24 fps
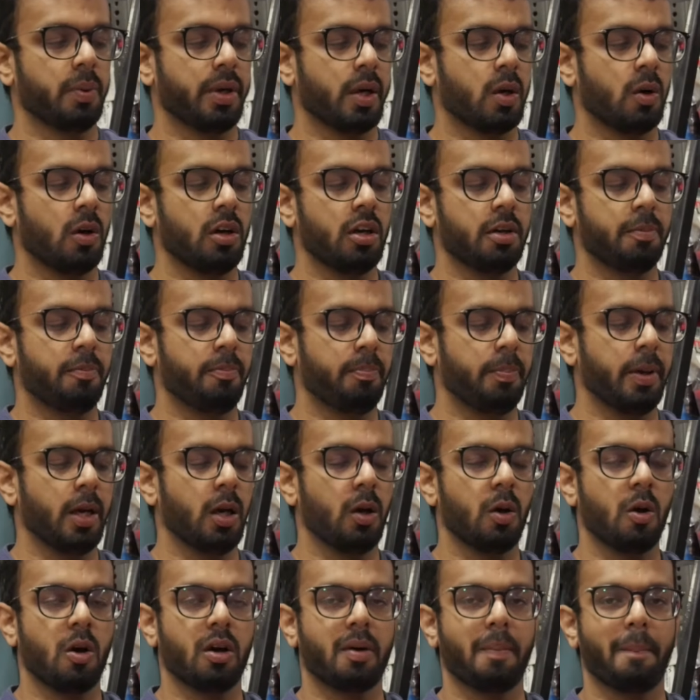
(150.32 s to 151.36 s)
we call it
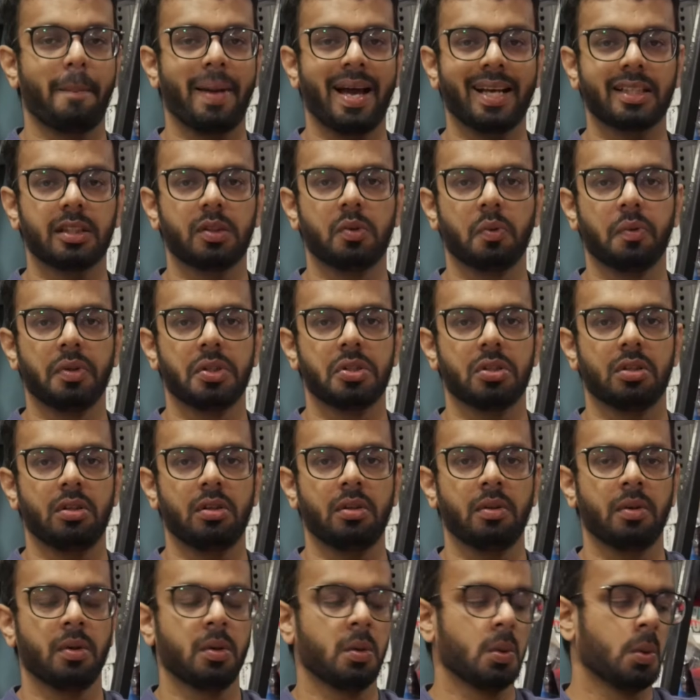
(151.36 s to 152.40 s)
Pinlock Max Vision.